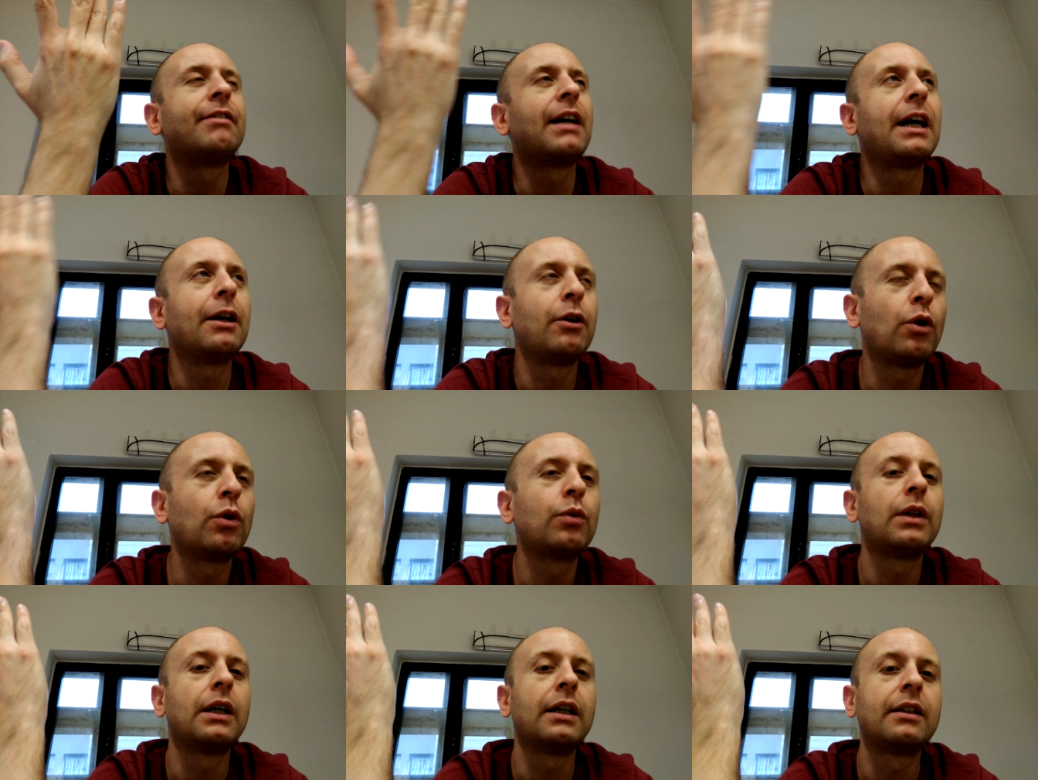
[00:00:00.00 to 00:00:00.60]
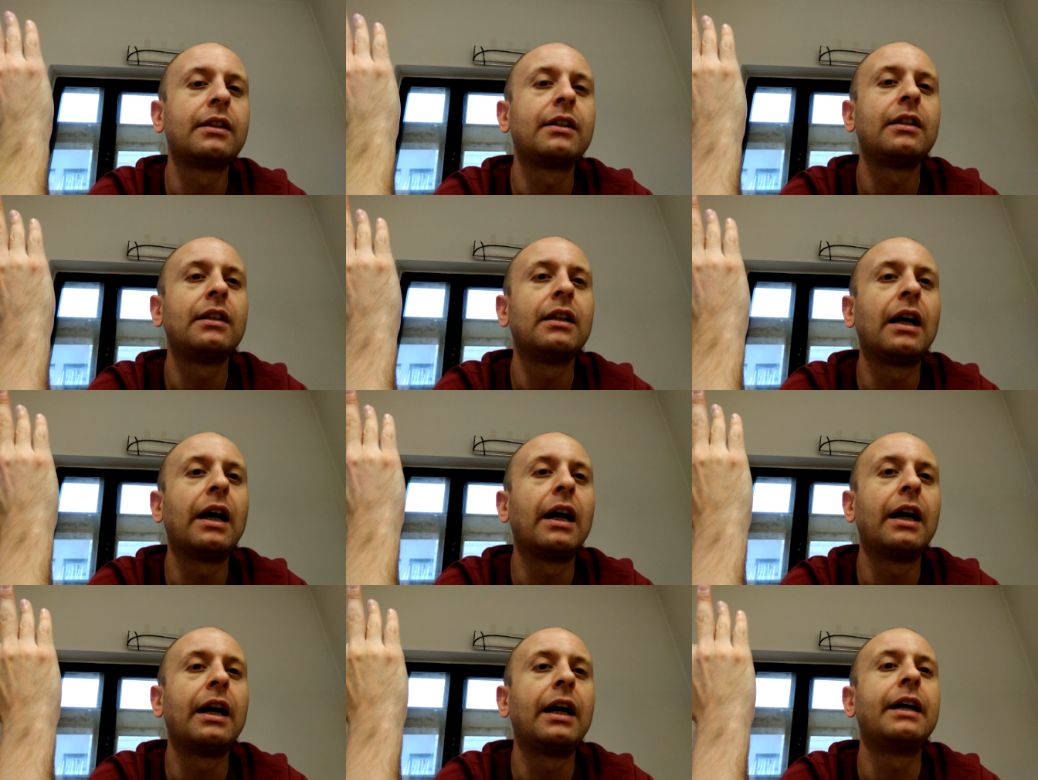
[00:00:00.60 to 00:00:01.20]
I know that uh,
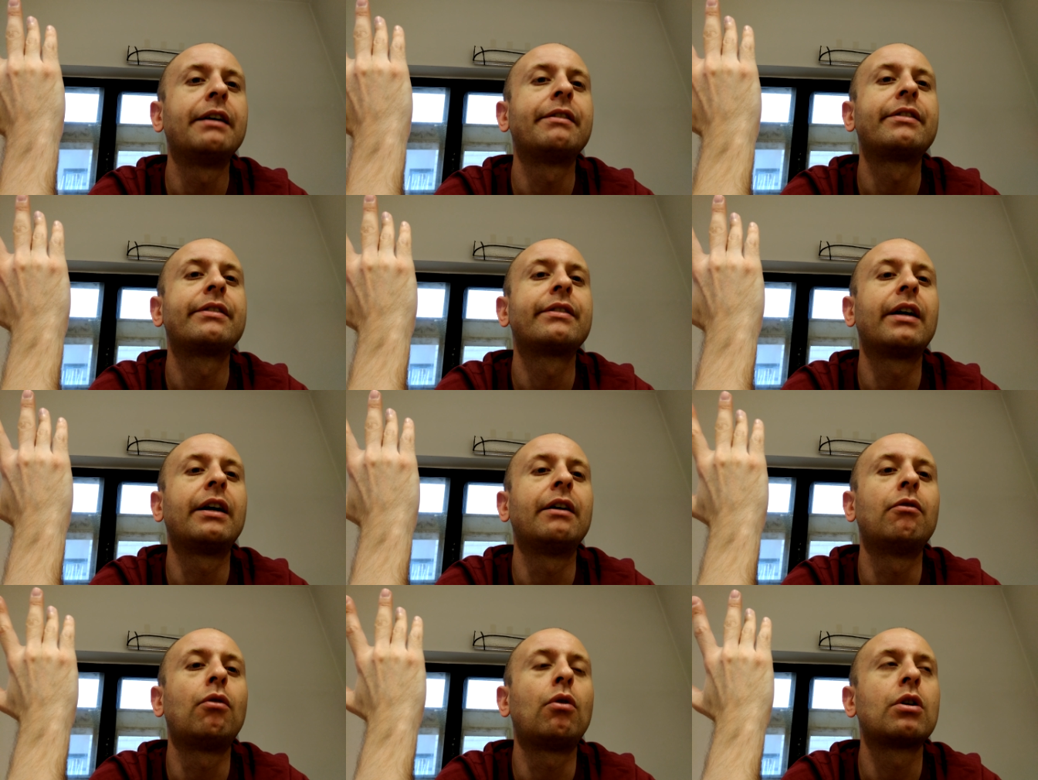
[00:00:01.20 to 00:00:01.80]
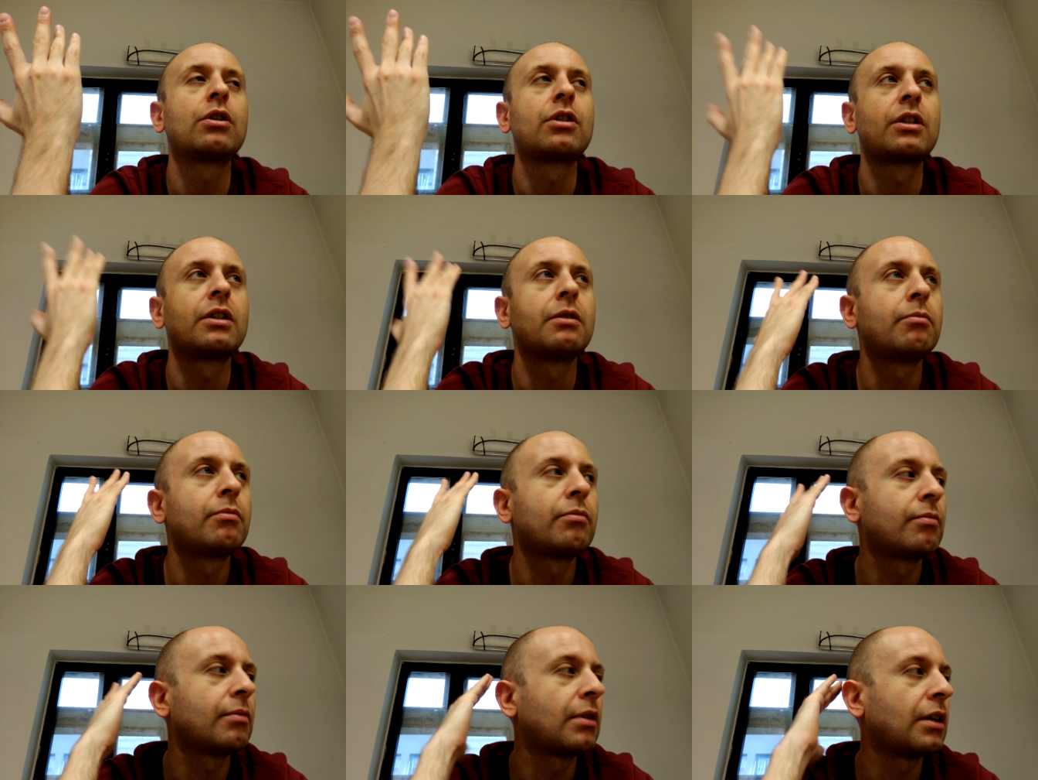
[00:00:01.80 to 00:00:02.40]
i I watched
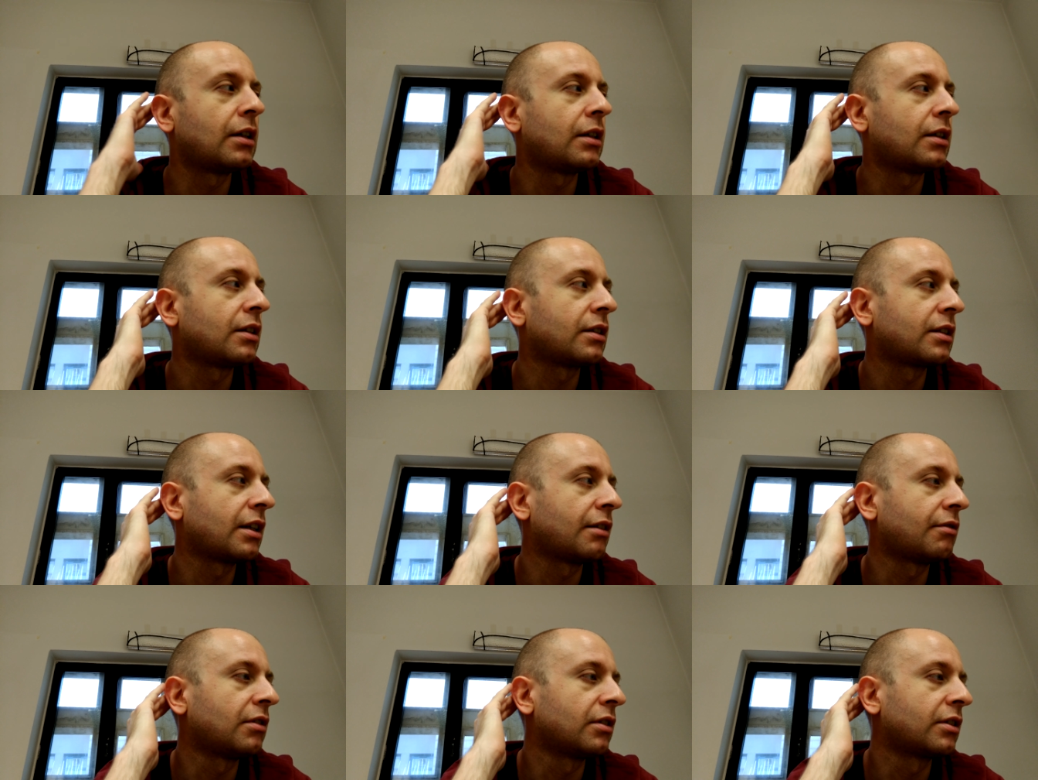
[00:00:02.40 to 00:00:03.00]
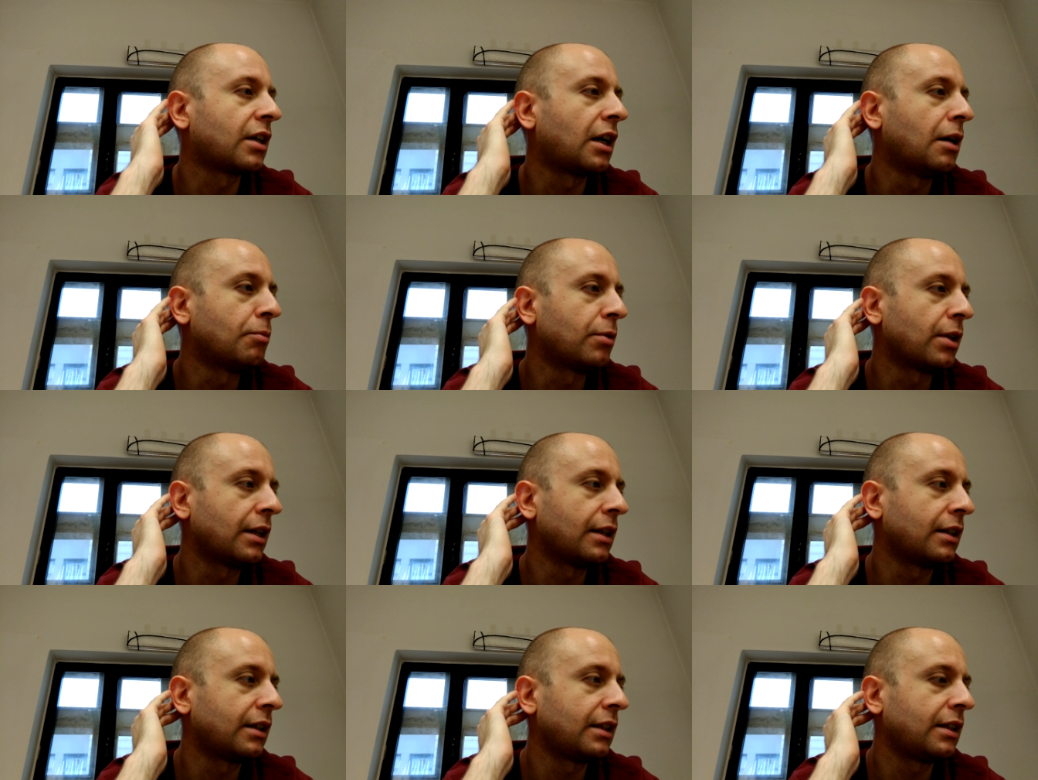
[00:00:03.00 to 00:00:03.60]
him uh, several times
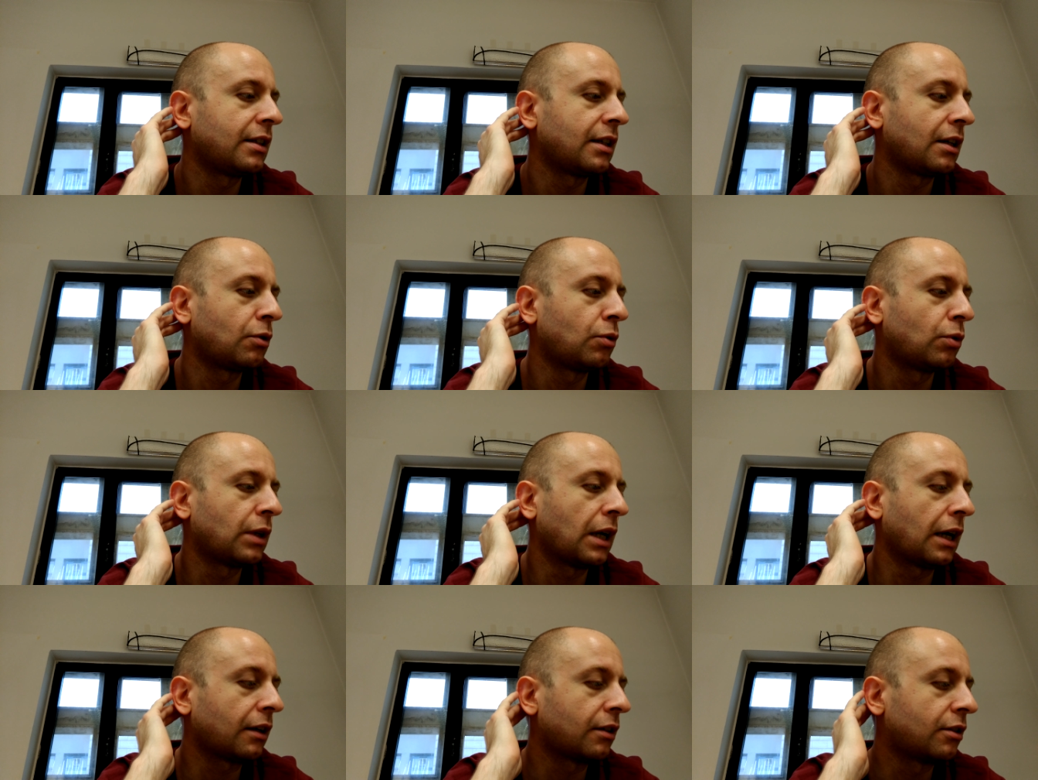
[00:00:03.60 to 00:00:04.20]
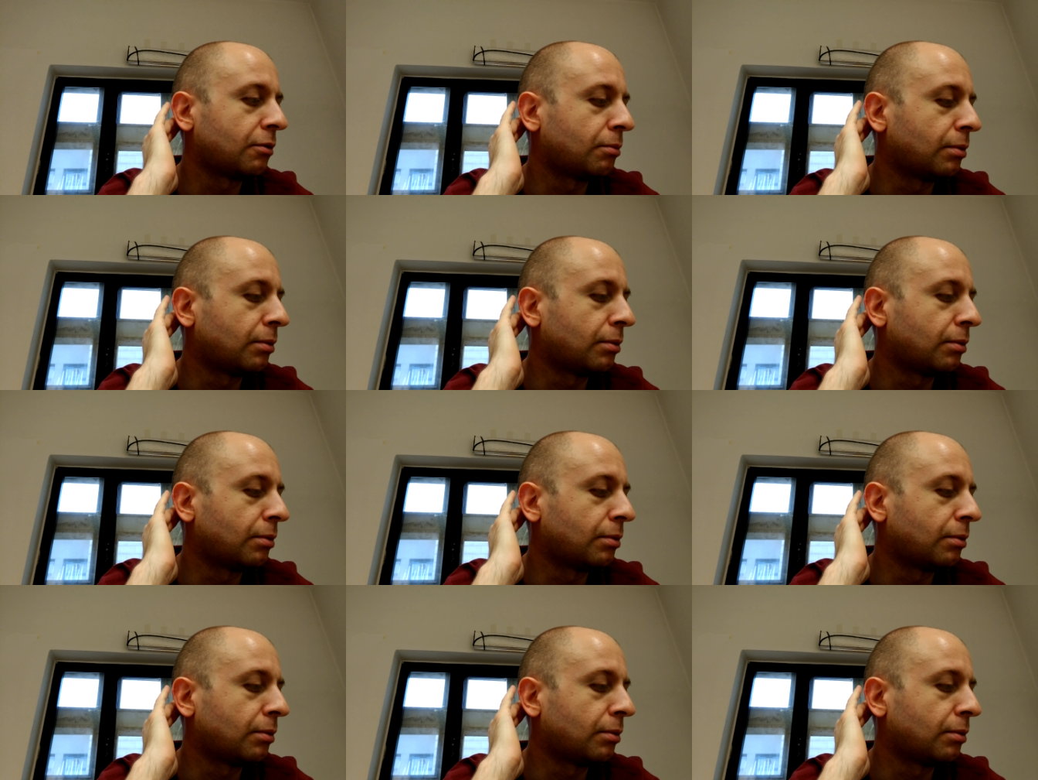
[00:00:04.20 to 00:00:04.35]
and he's a good actor,